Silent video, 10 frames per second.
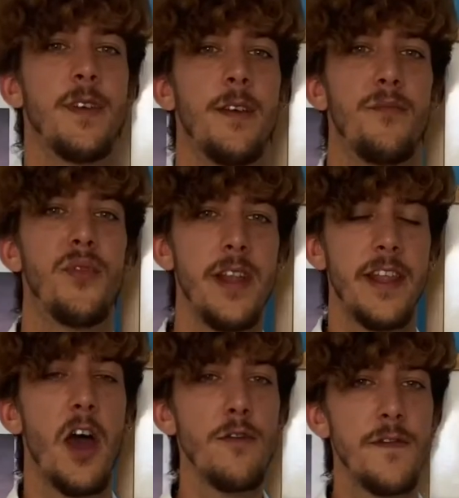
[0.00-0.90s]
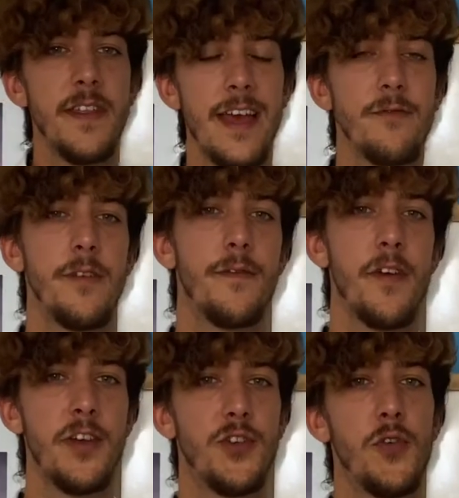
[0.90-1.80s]
Brilliant. Hopefully that
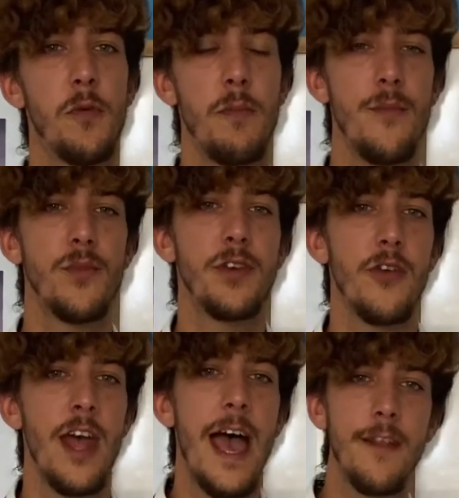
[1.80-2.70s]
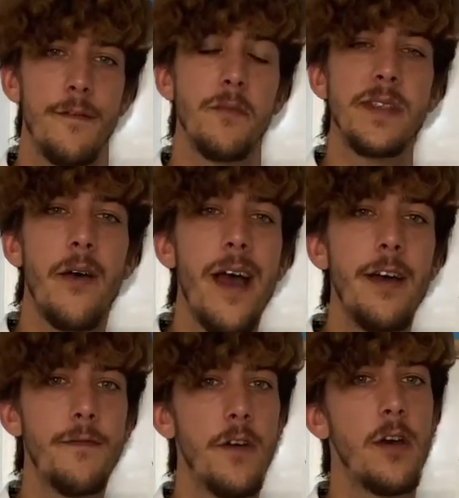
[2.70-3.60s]
refreshed your memory on adverbs. Now
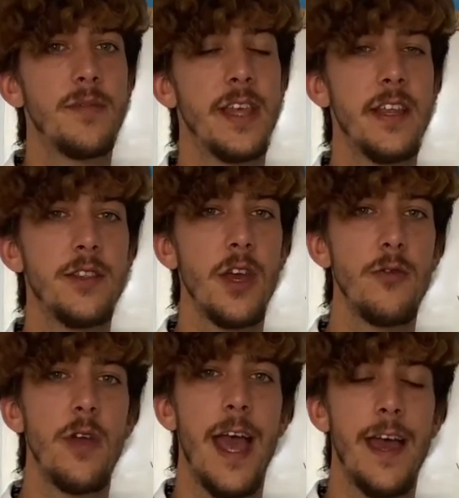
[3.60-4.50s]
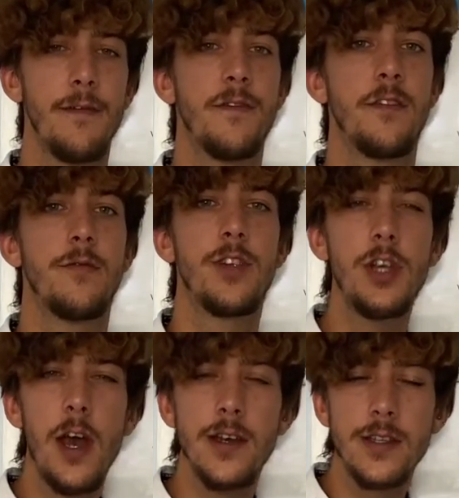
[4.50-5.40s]
adverbs, they don't have to
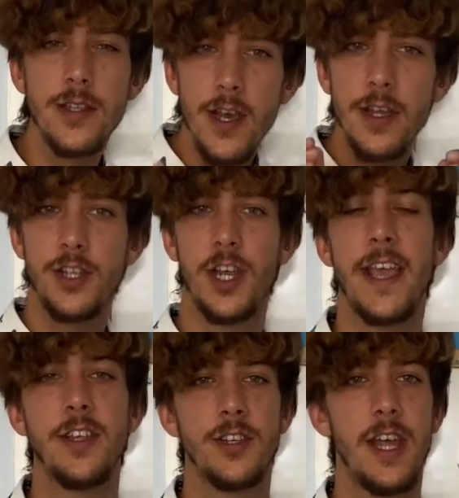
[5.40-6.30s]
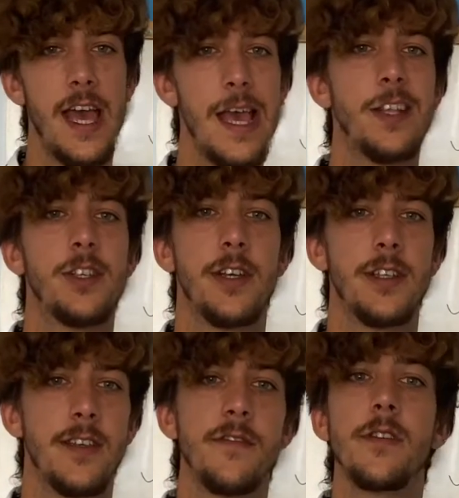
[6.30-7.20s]
just change an
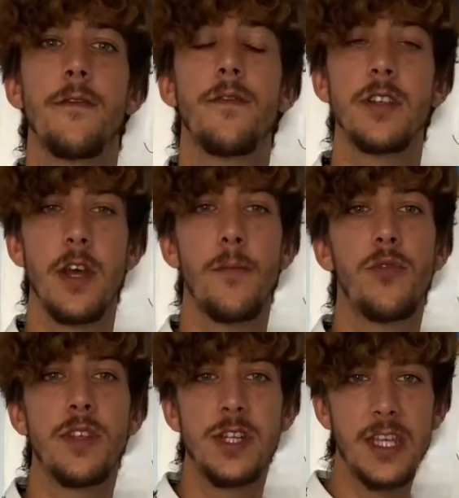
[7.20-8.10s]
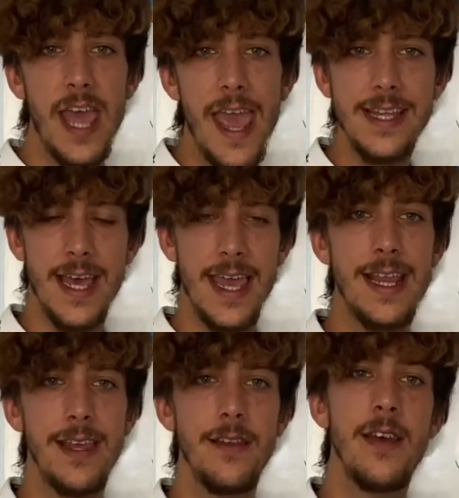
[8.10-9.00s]
adjective. So for example, the scared
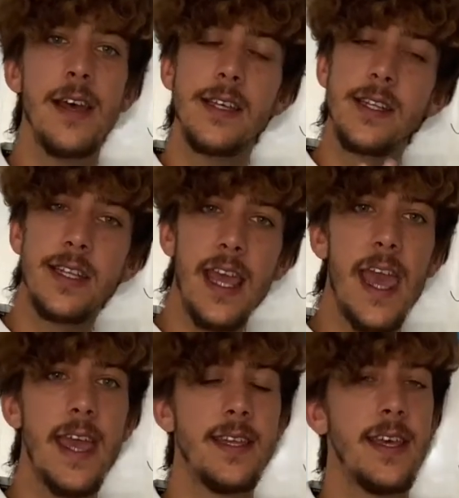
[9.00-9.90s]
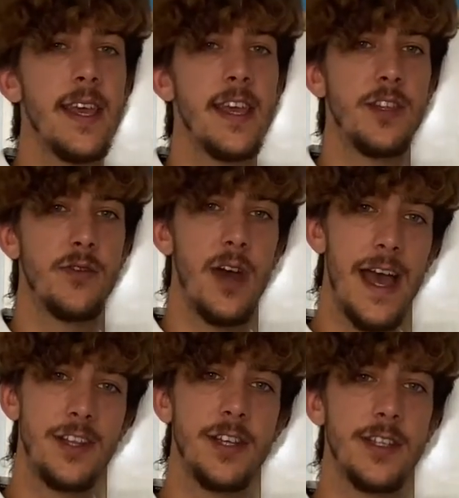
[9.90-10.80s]
alien, scared is your
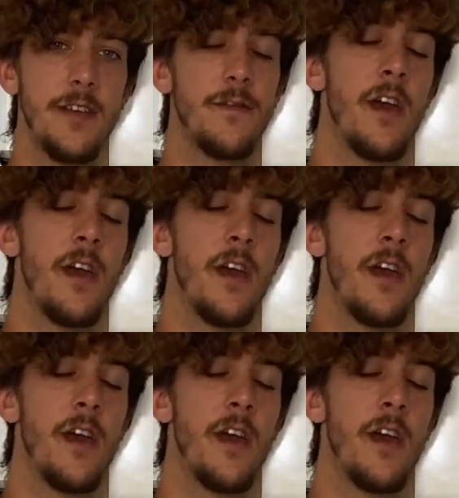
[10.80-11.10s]
adjective.